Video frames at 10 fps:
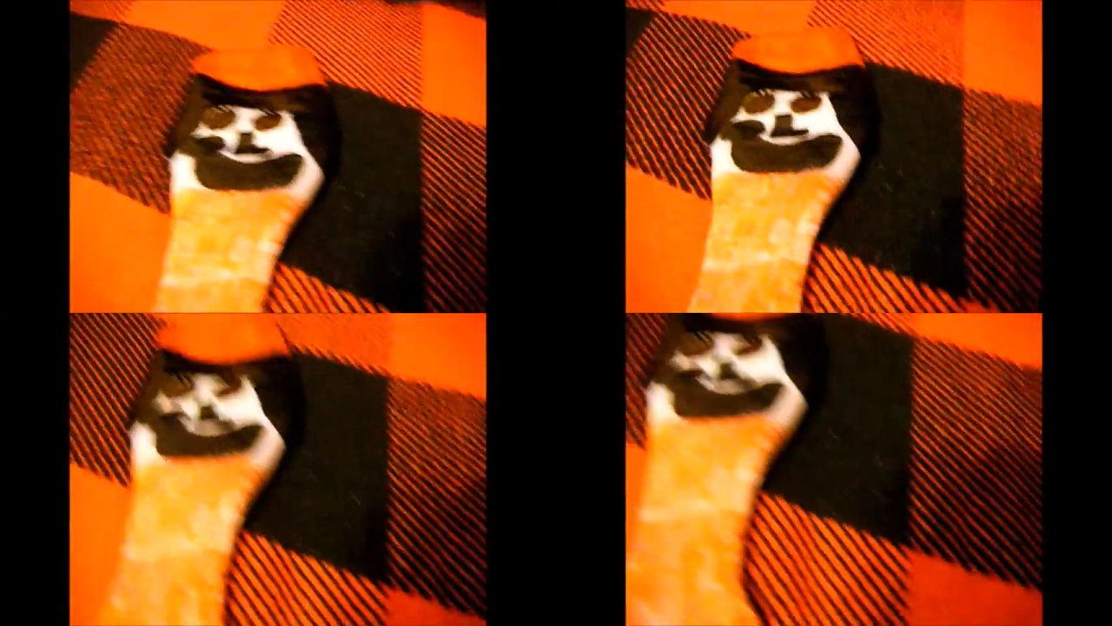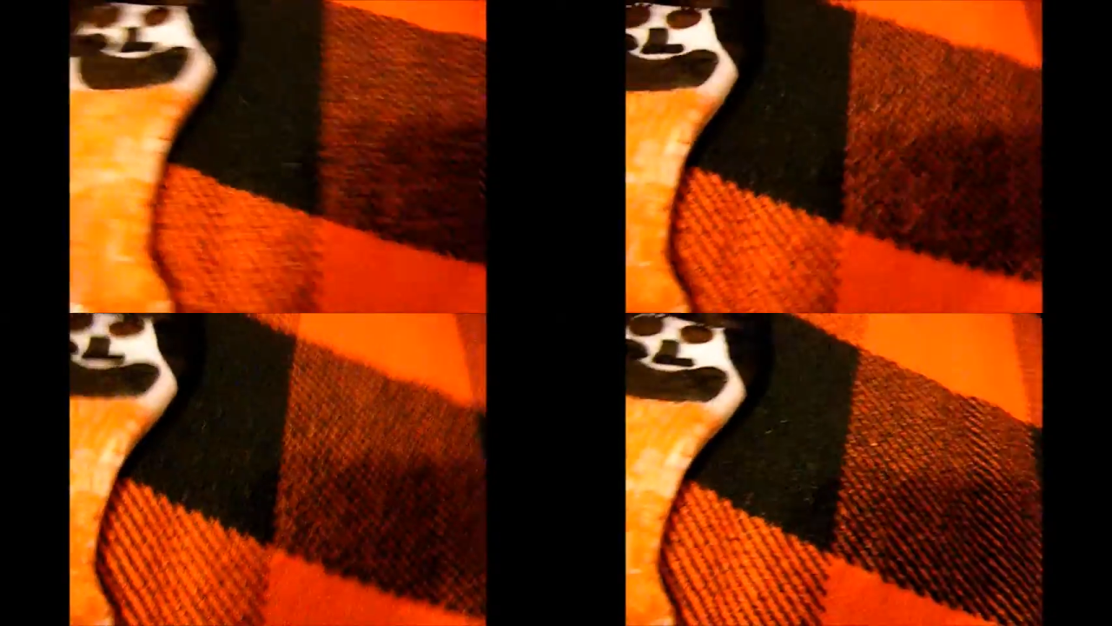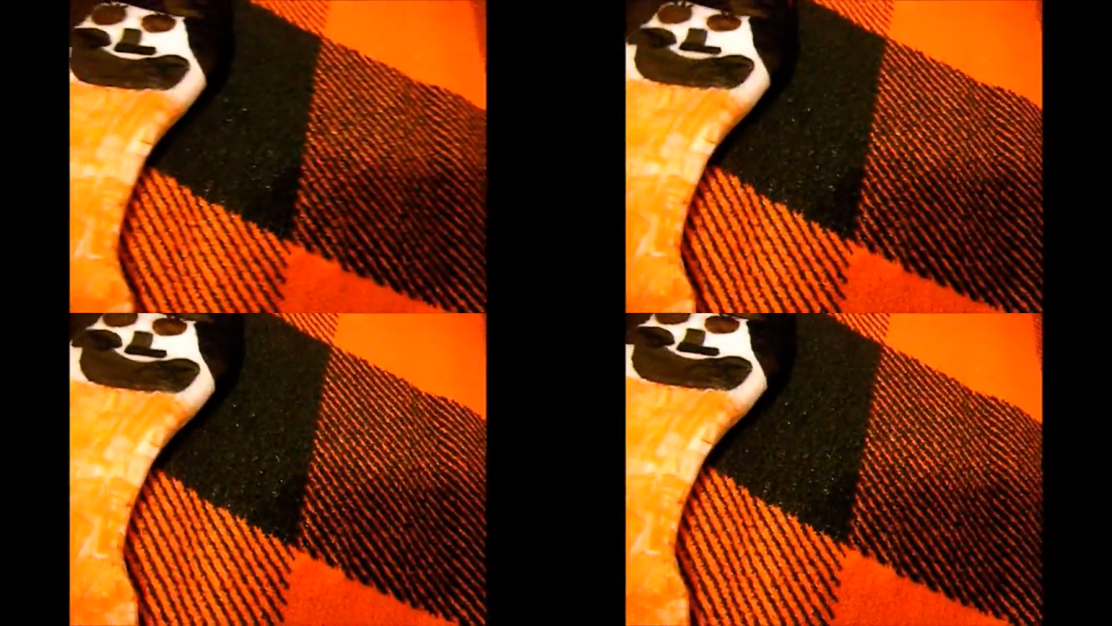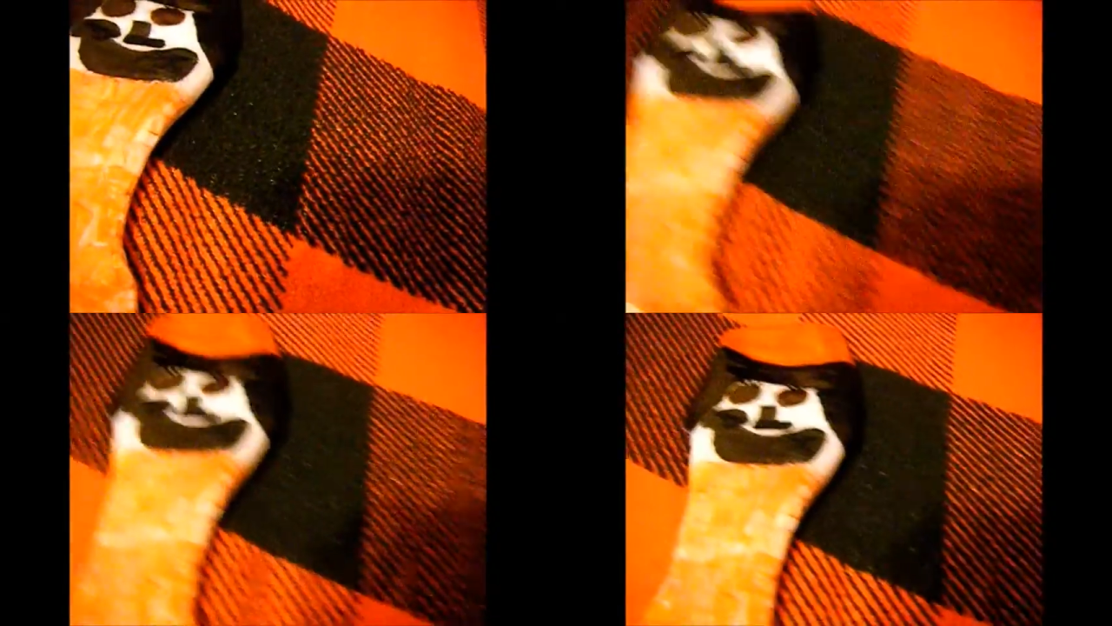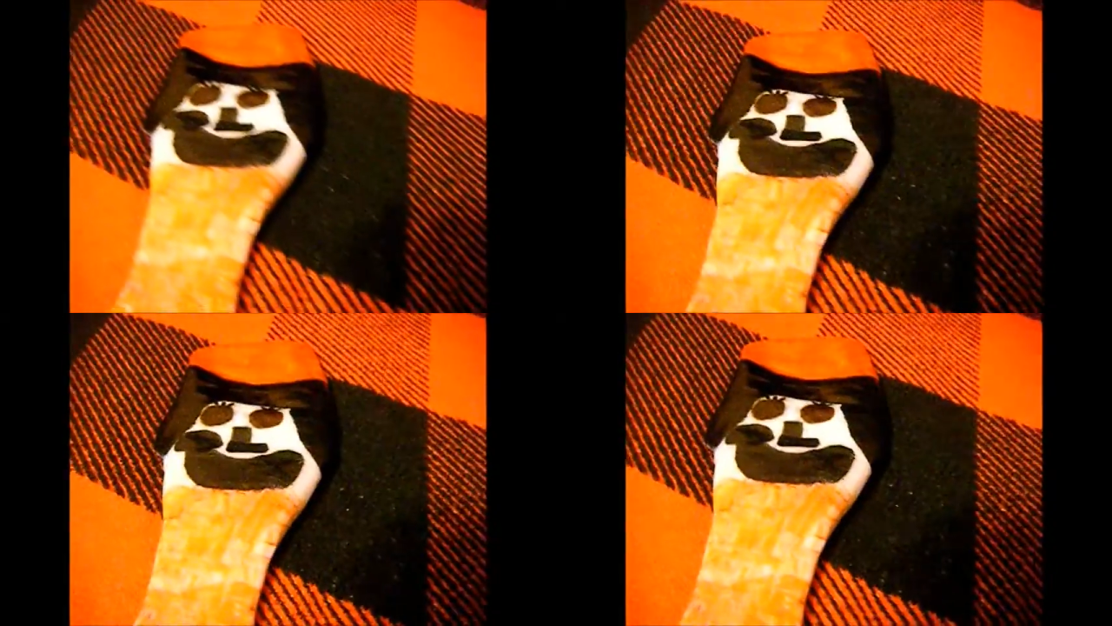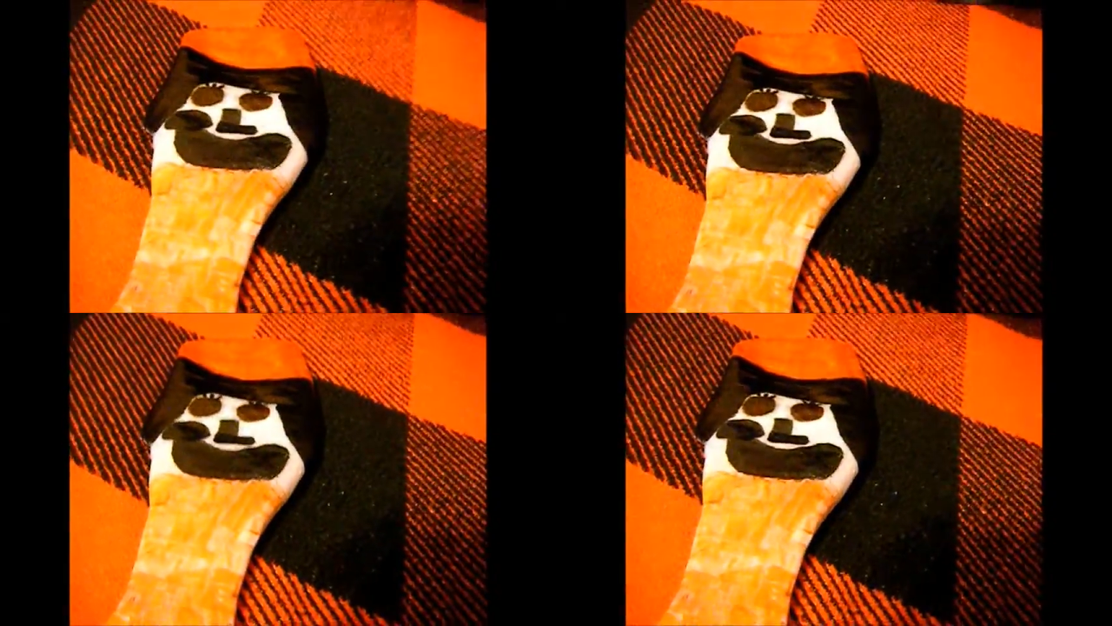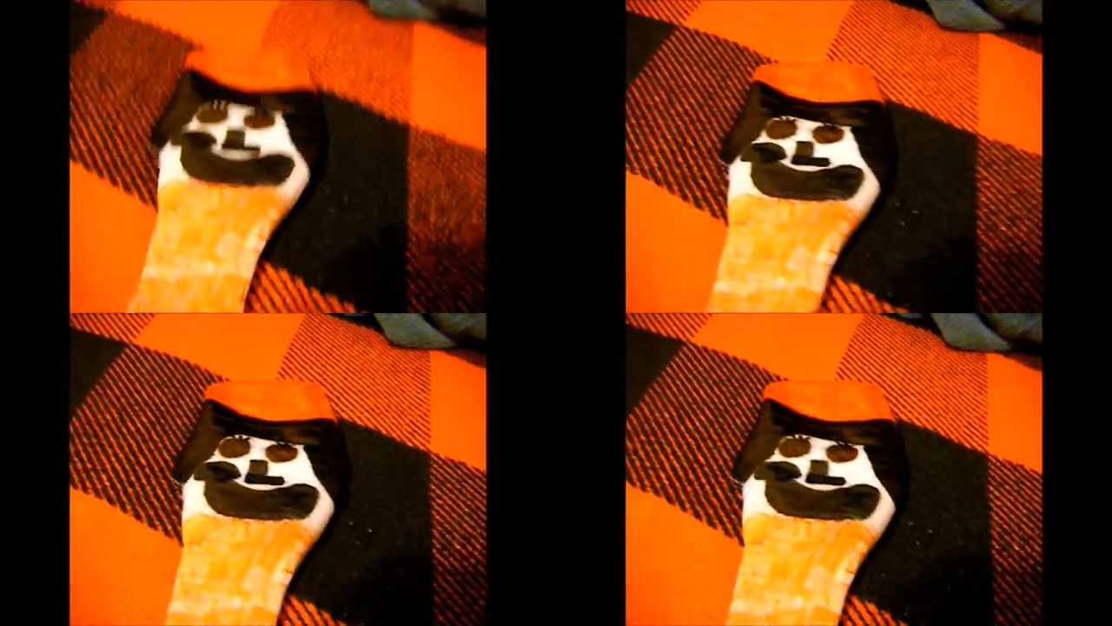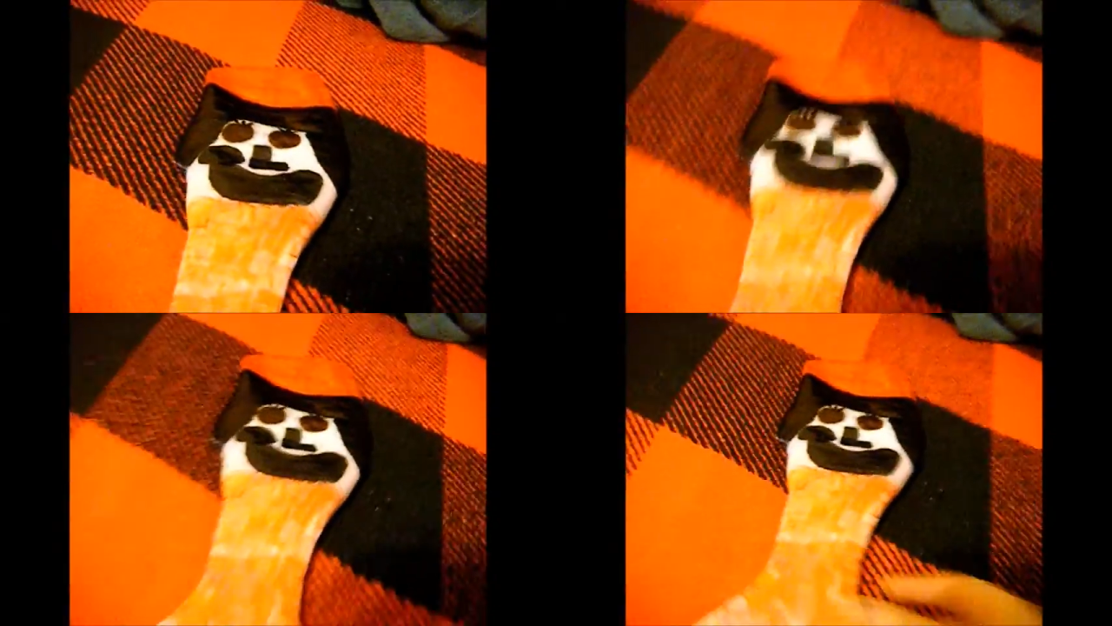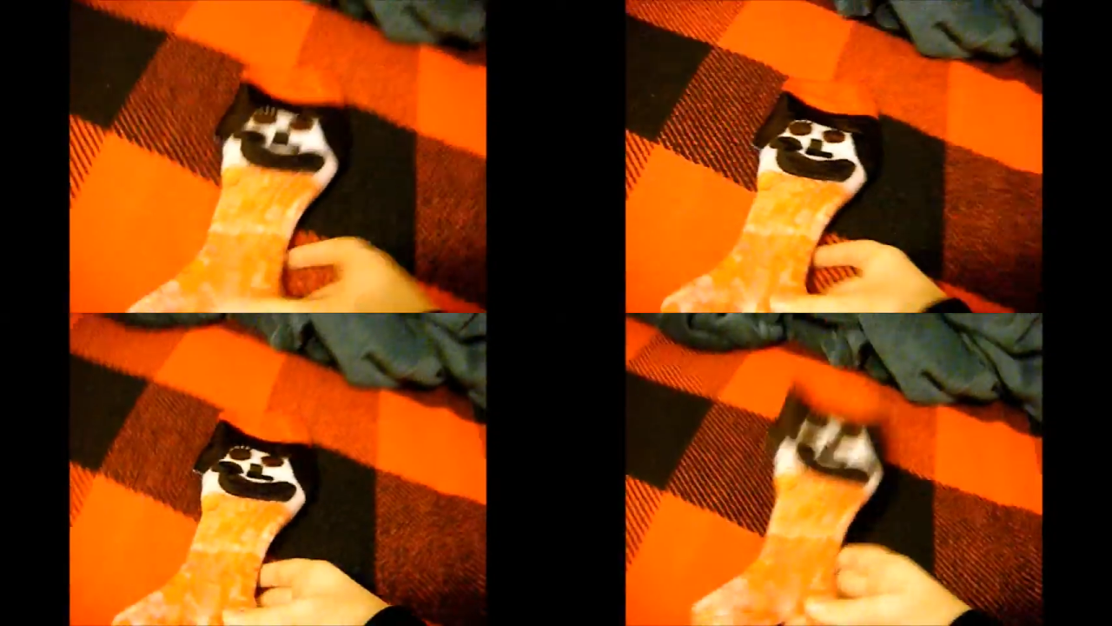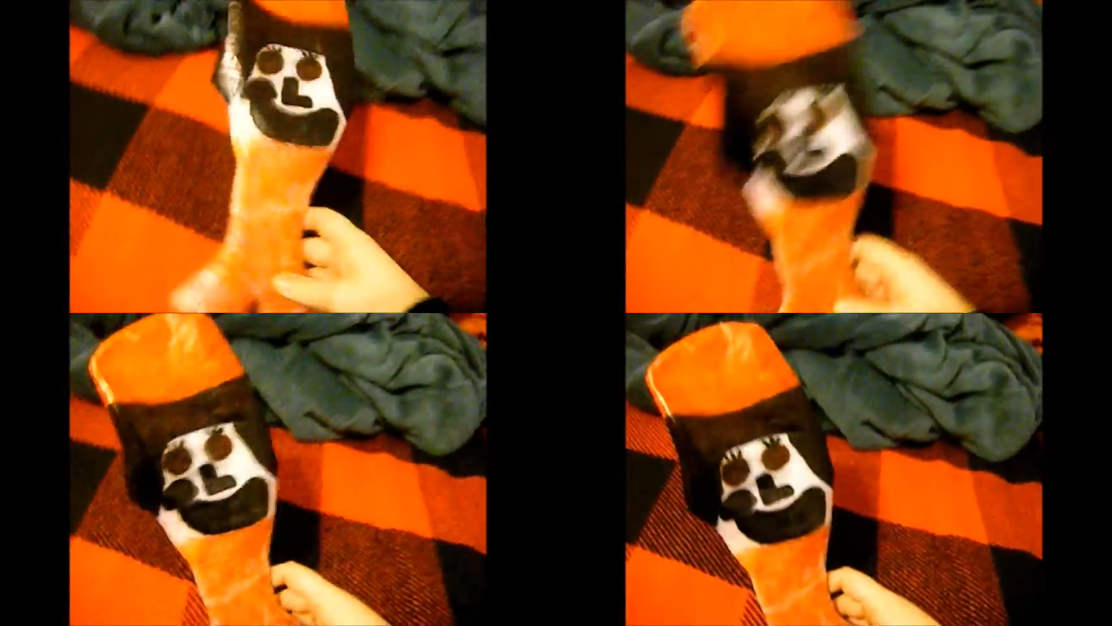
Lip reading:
No face is visible, so there are no lips to read.